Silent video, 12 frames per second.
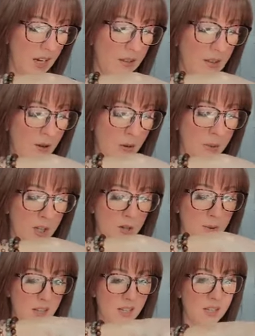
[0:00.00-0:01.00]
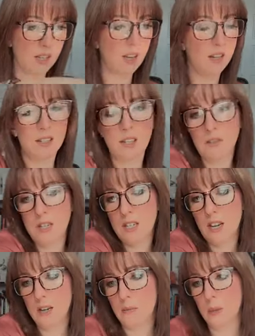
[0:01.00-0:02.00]
Even though I bitch about the size every
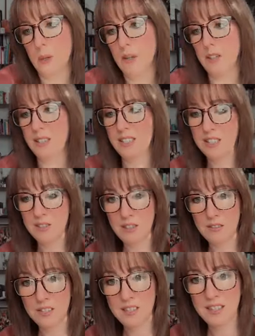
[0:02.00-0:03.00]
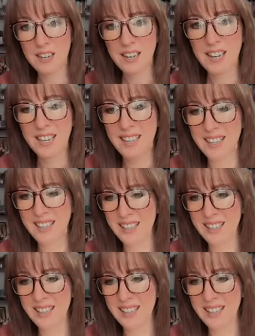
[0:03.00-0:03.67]
time, but I still love this deck.